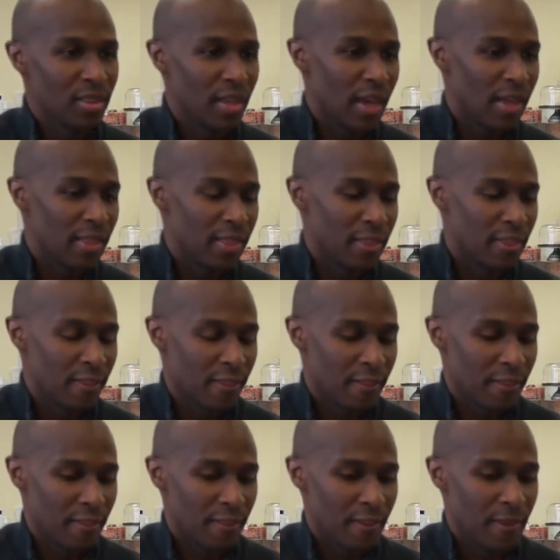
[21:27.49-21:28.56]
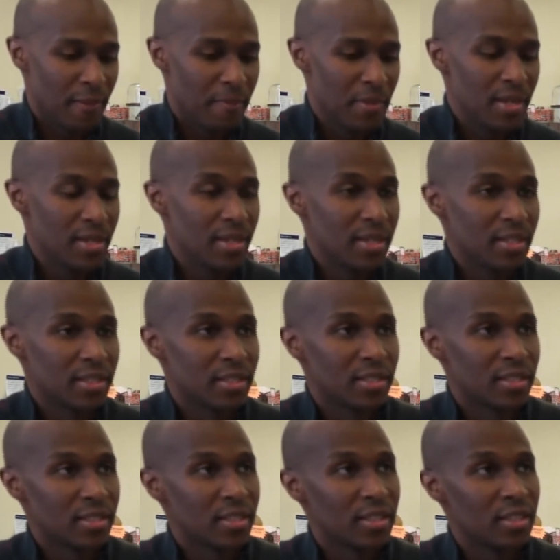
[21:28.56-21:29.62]
that in many
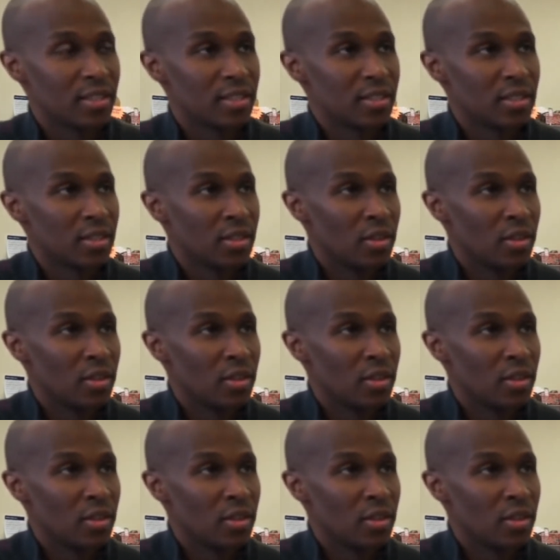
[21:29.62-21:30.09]
instances